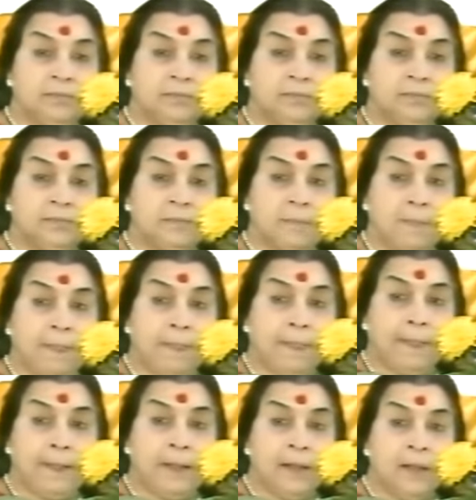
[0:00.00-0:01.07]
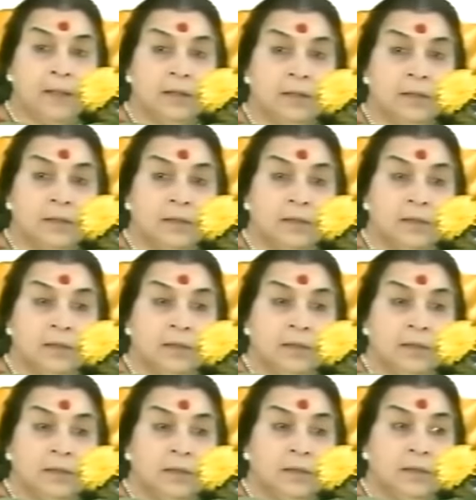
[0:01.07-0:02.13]

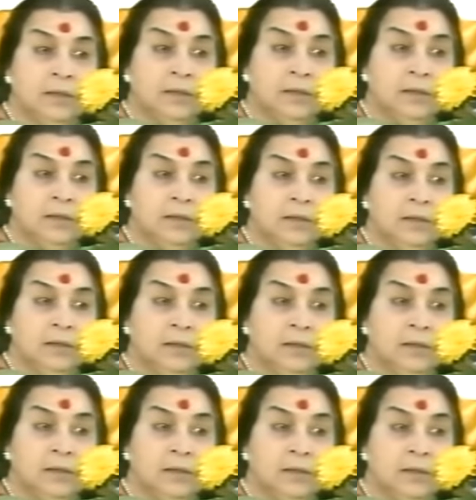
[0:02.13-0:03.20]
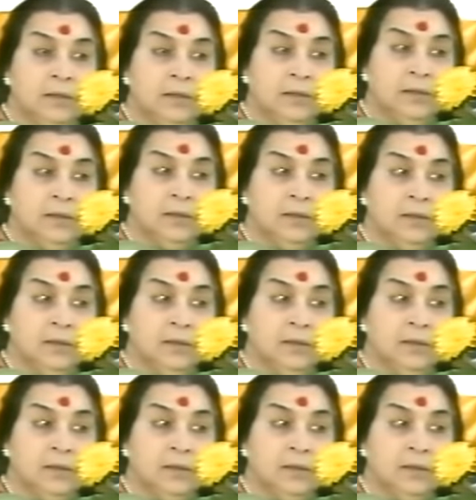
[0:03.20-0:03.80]
No one is speaking in this clip.